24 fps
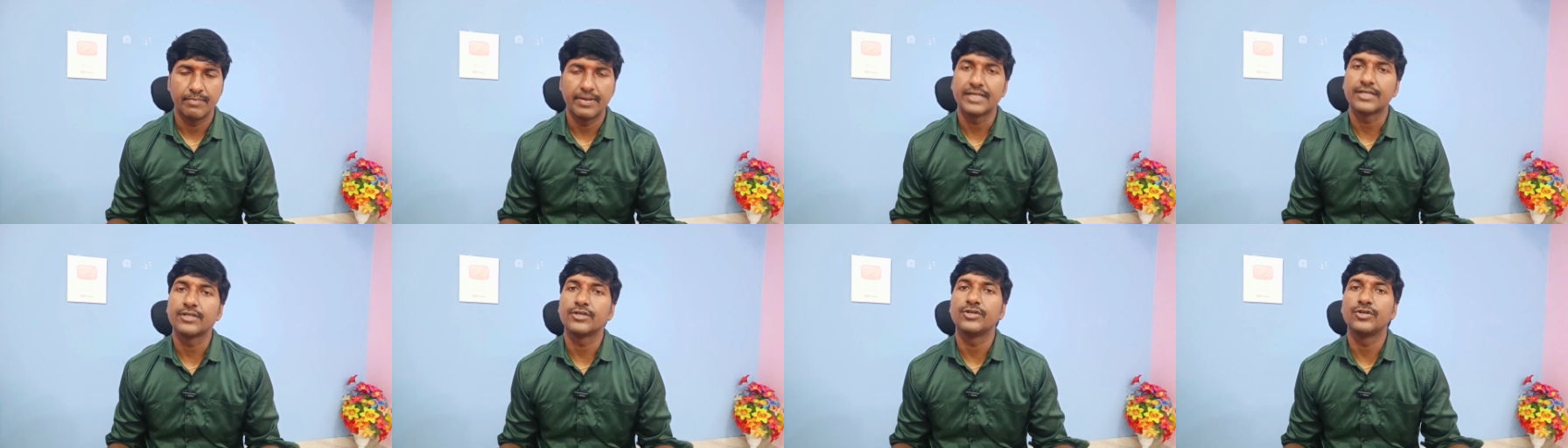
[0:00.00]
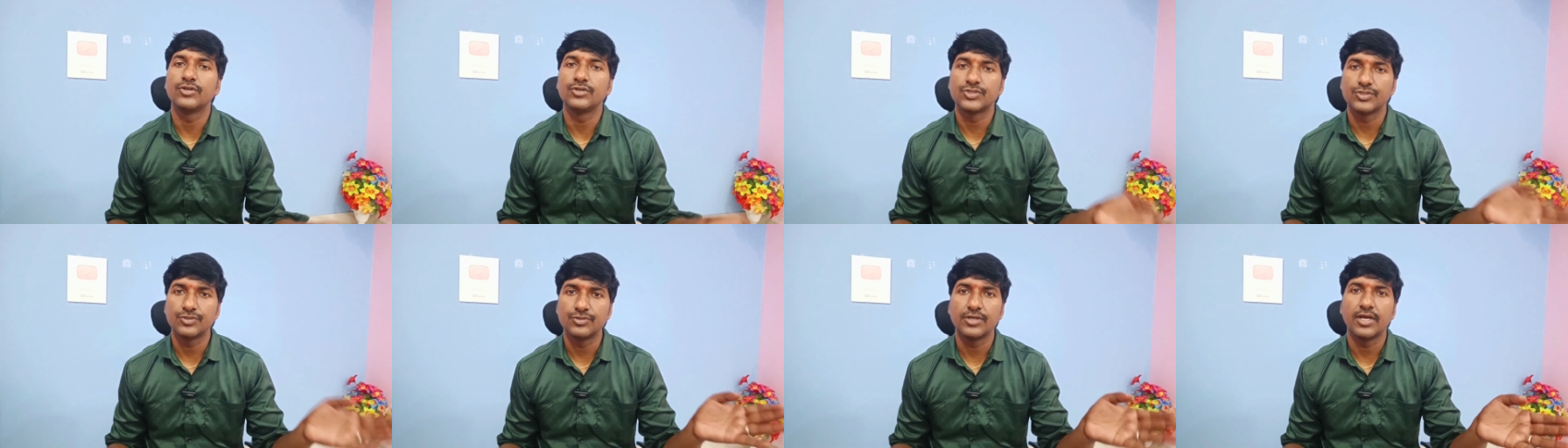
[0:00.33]
But
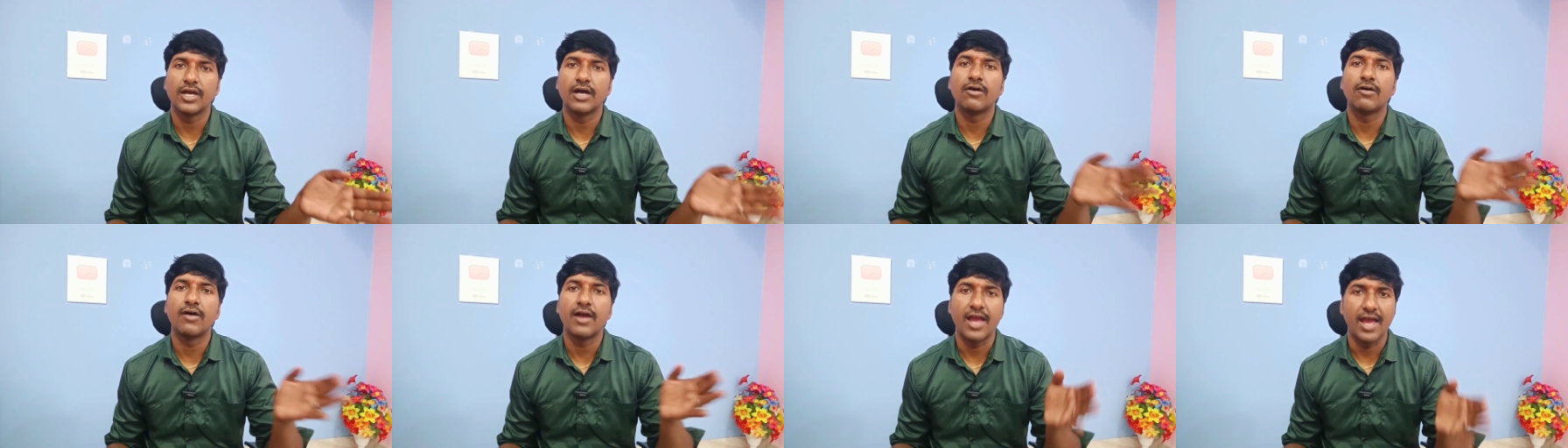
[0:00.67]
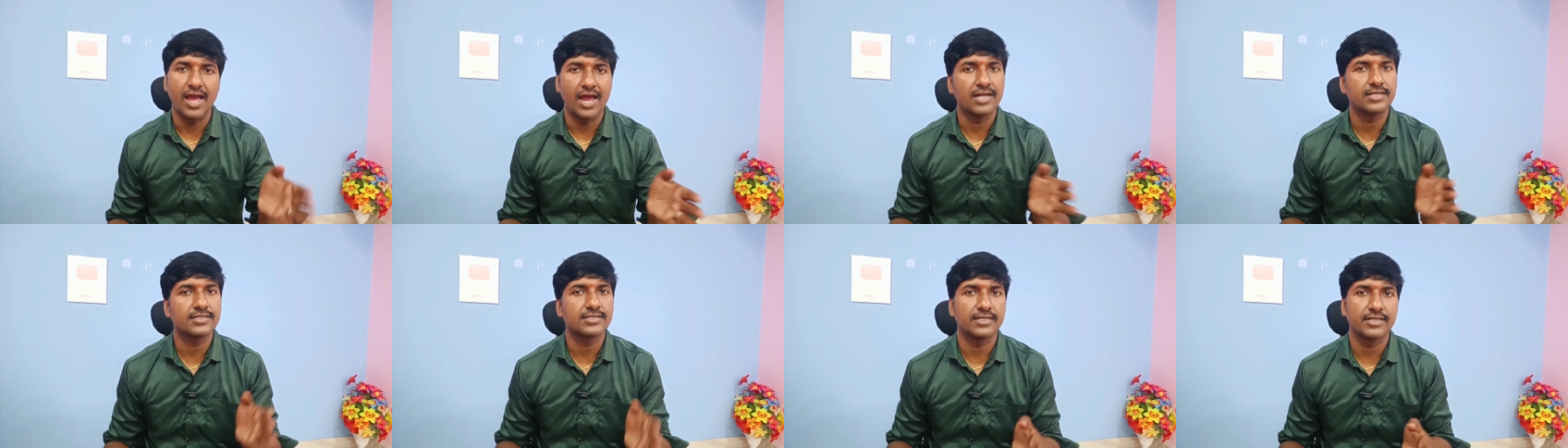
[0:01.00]
you should have
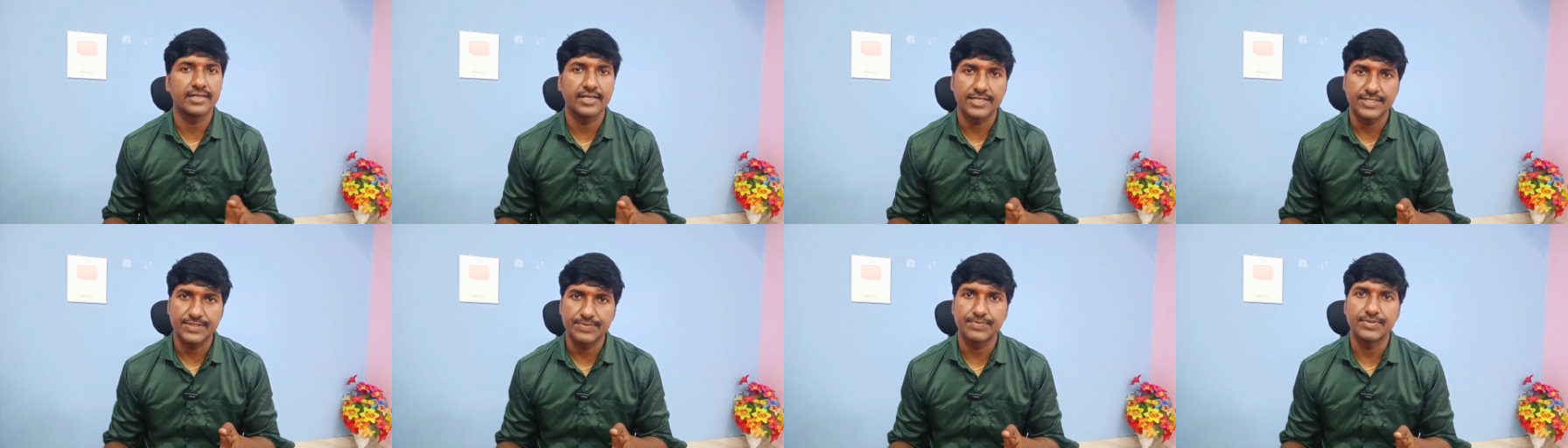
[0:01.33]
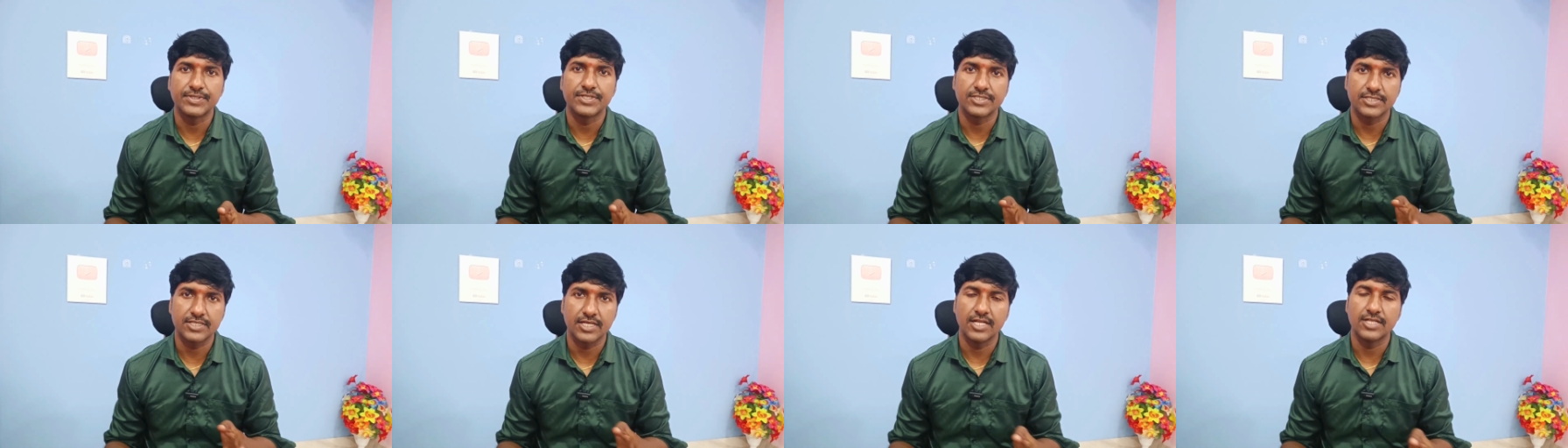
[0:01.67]
hands-on
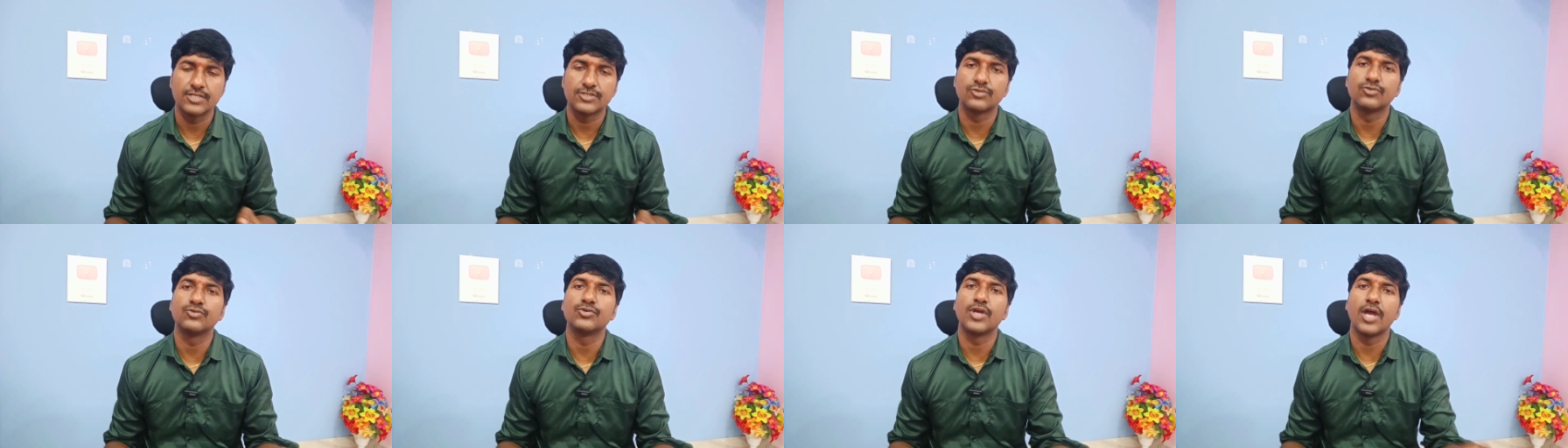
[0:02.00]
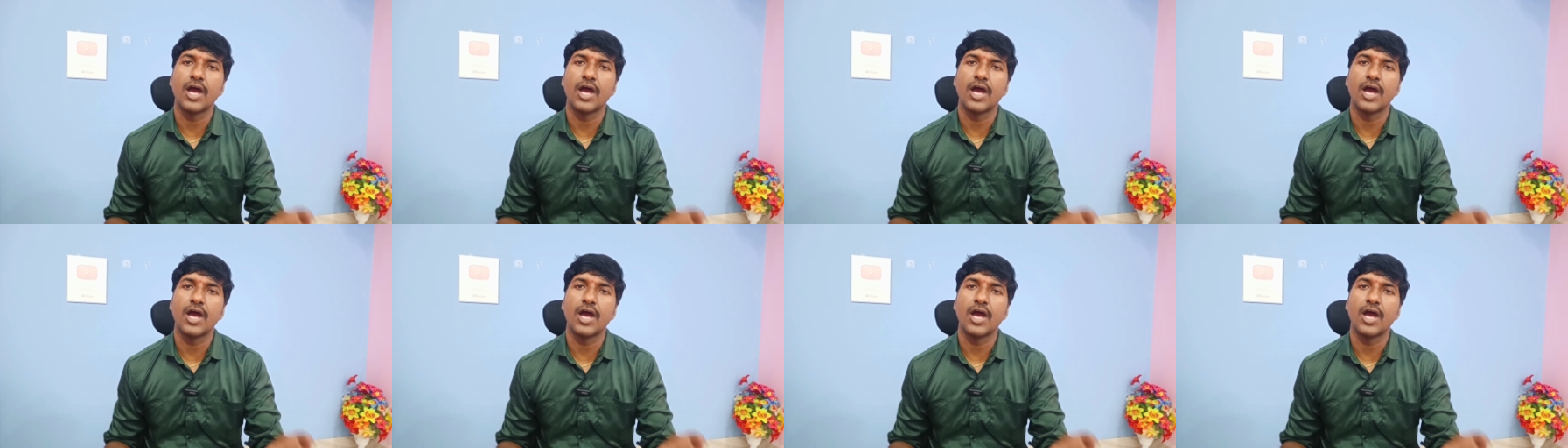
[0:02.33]
experience also.